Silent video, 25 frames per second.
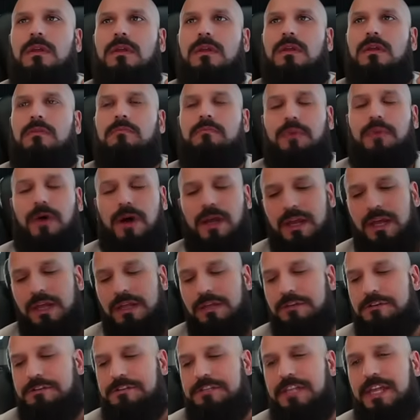But I
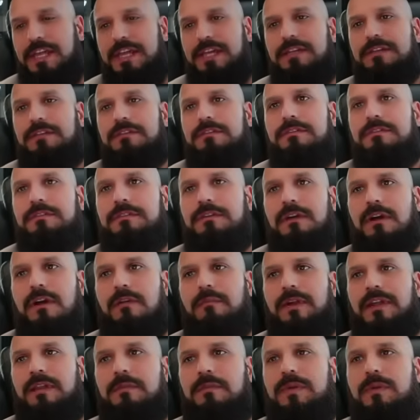understand there are
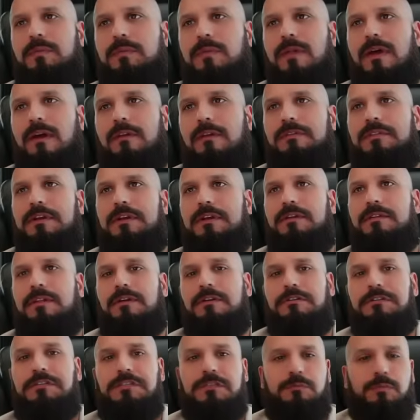many people out there that are
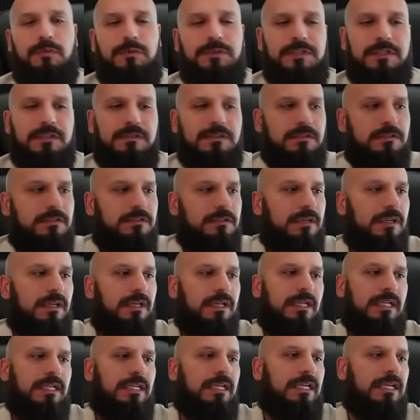simpletons,
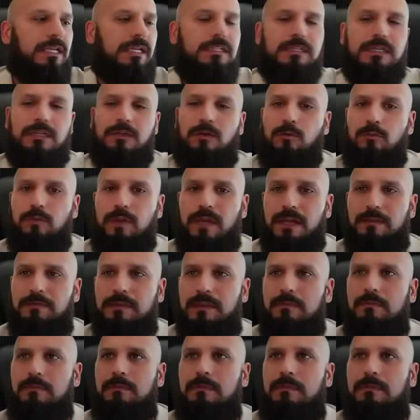and I guess I don't blame them.